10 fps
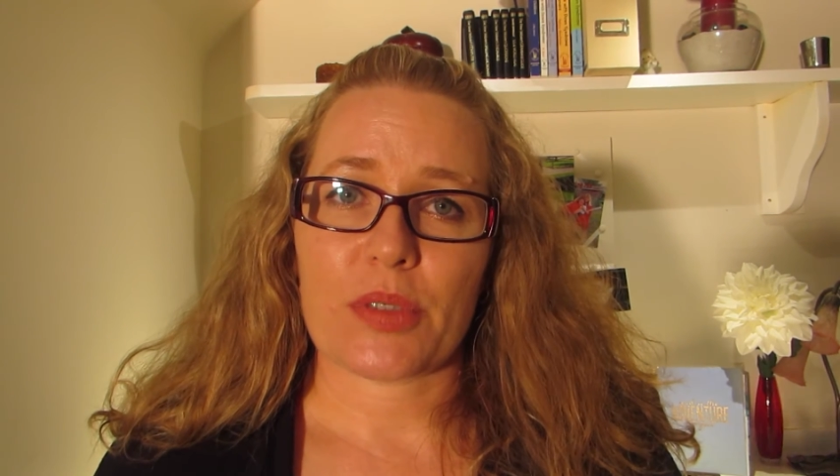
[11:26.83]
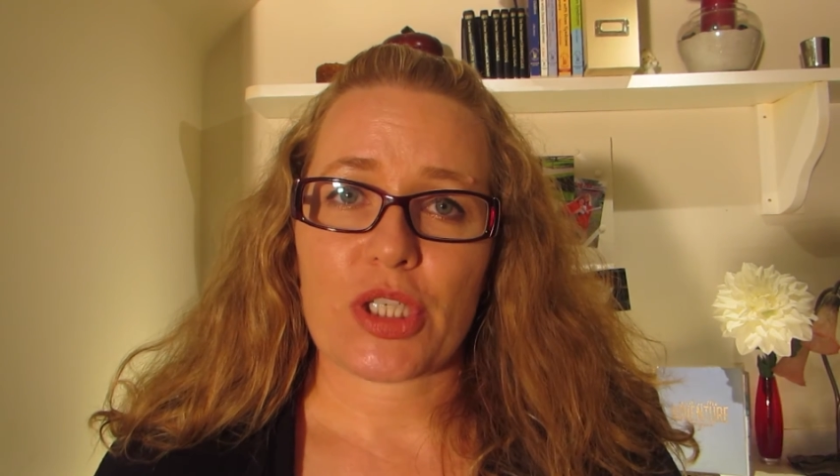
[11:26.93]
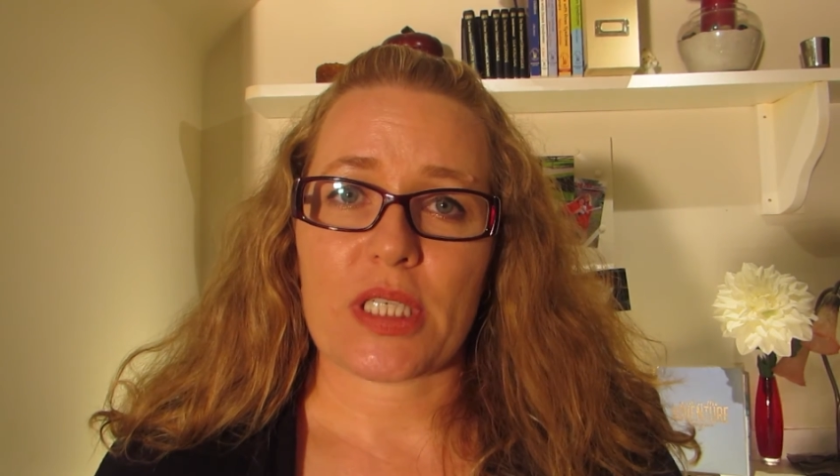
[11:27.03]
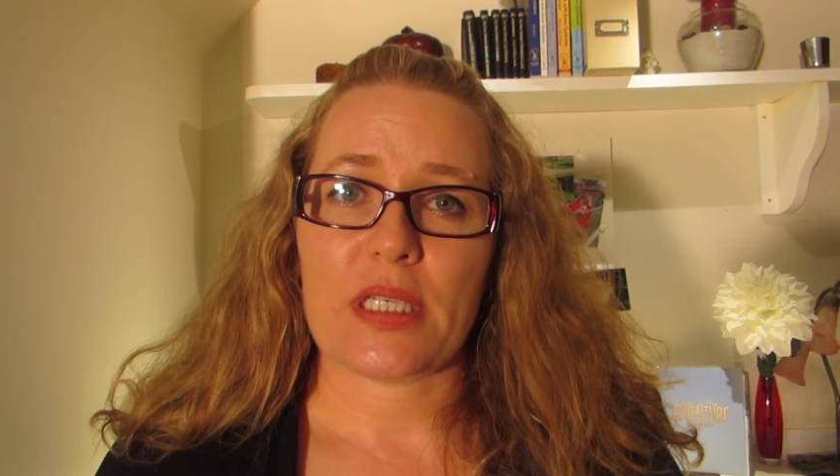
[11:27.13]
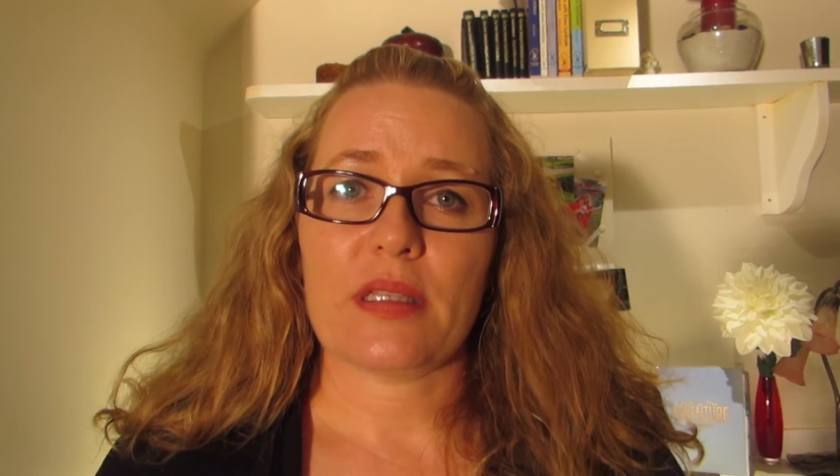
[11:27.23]

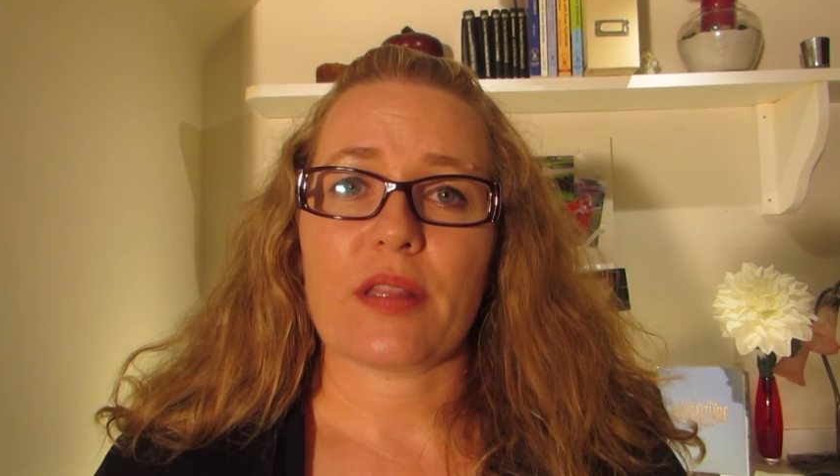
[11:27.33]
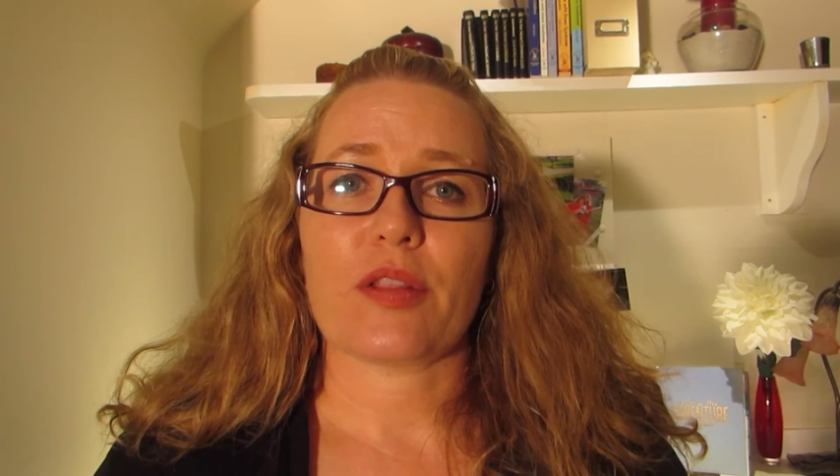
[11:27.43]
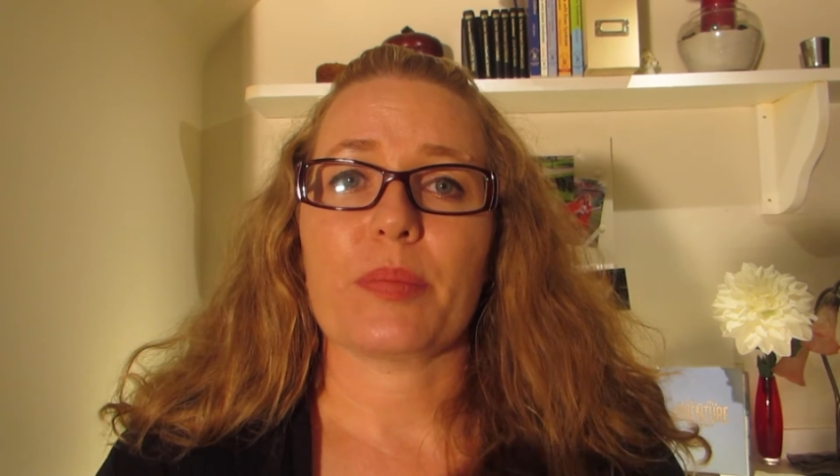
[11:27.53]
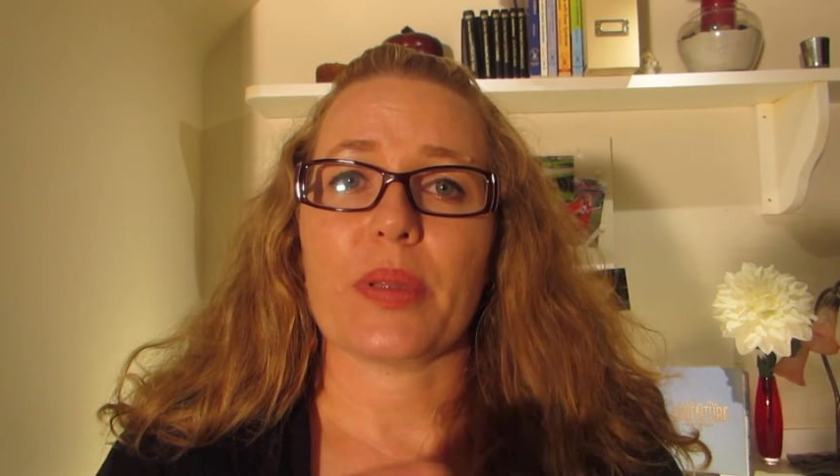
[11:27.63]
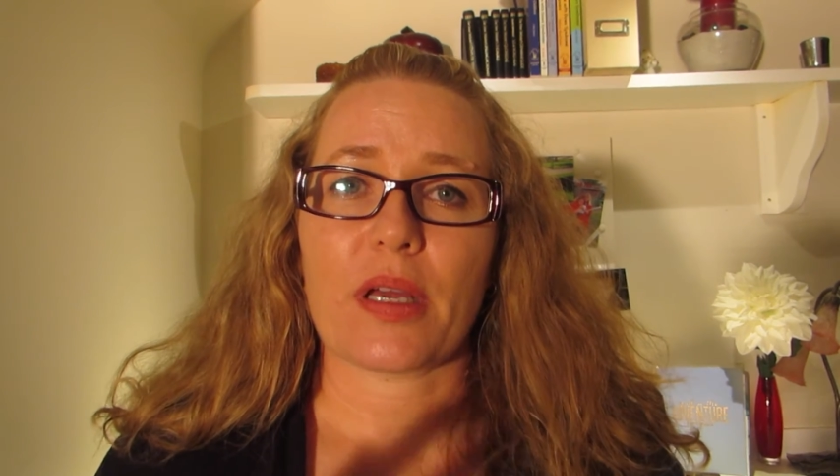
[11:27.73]
machine that
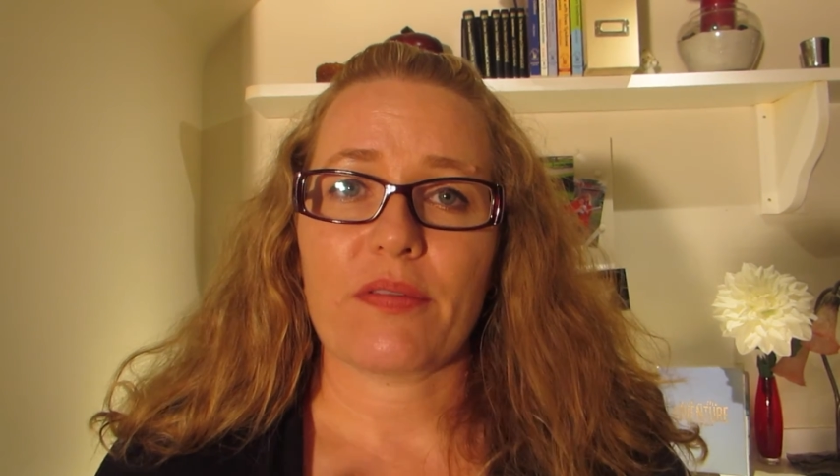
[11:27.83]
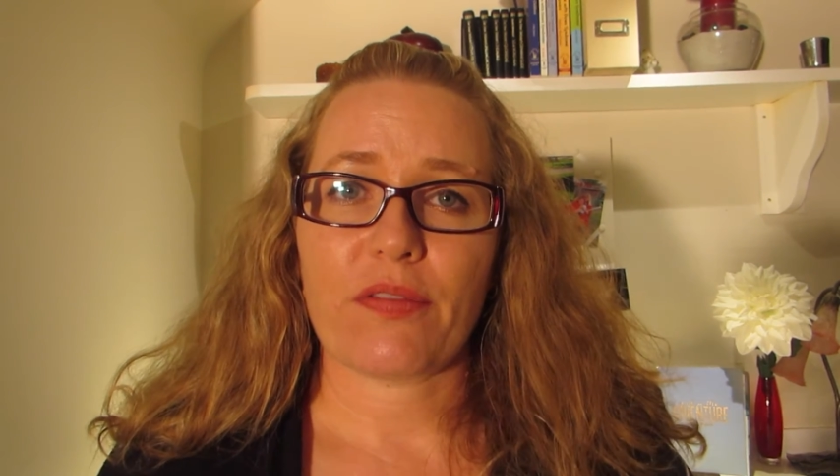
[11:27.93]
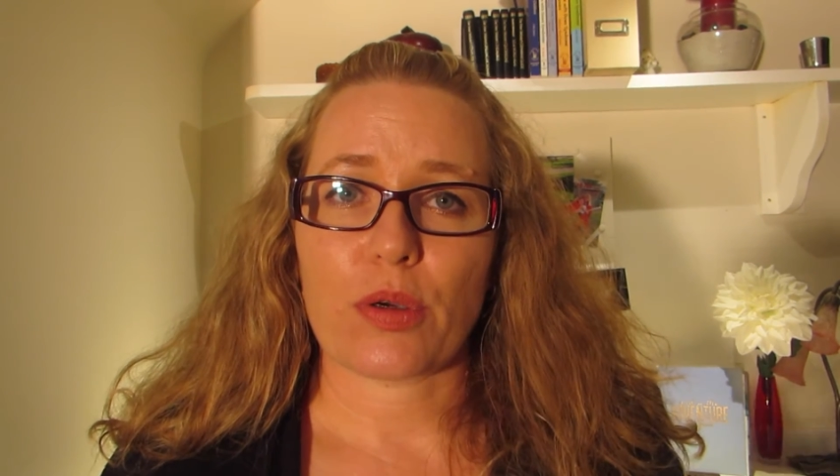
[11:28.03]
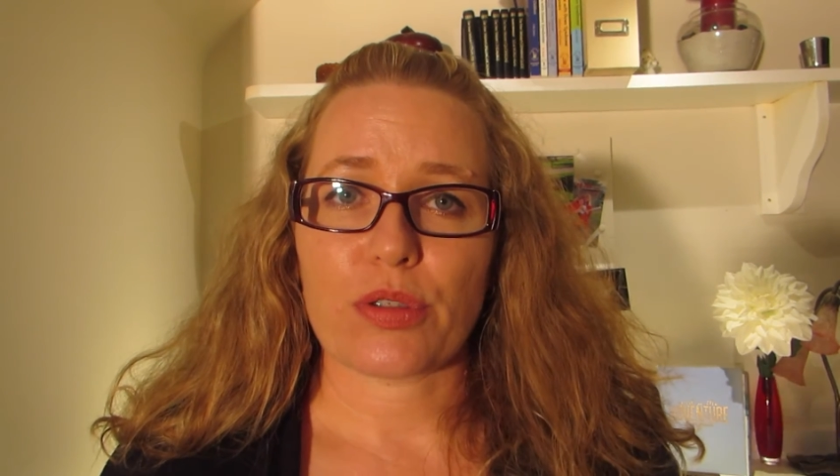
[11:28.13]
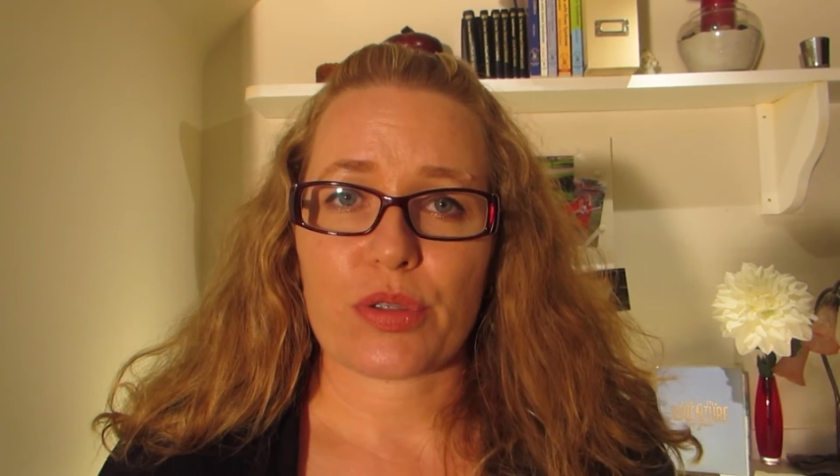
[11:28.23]
their blood
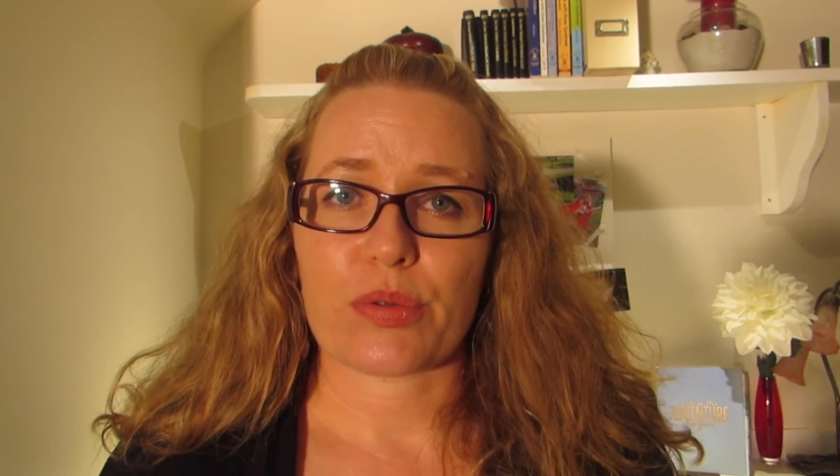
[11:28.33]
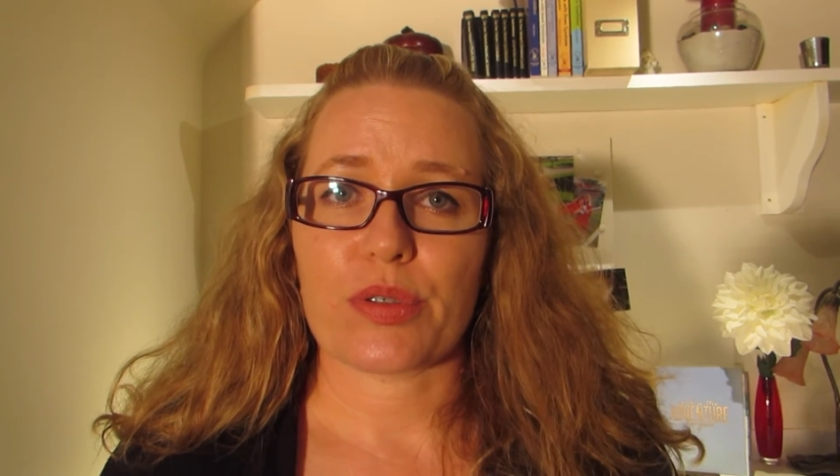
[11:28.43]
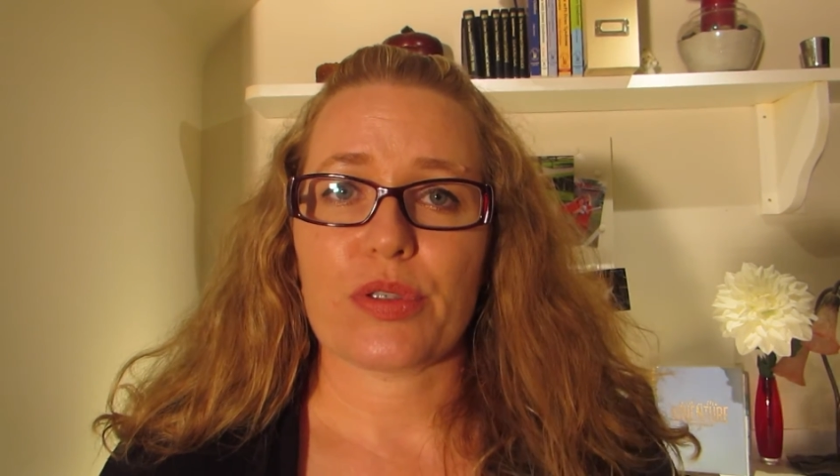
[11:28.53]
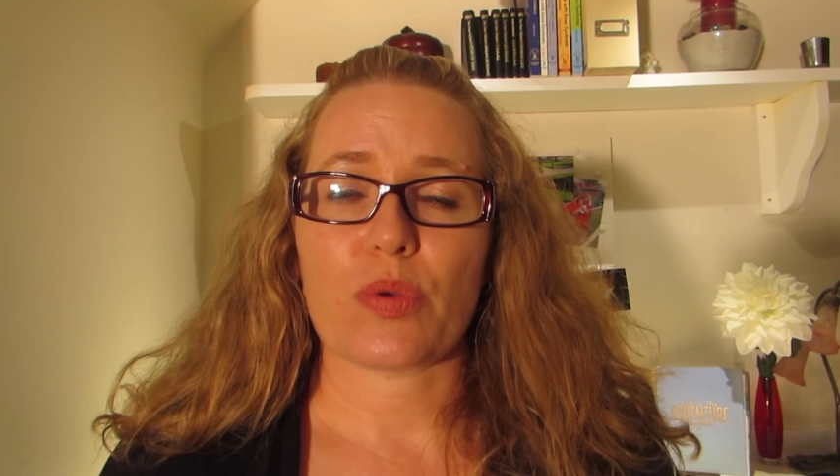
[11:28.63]
flows through.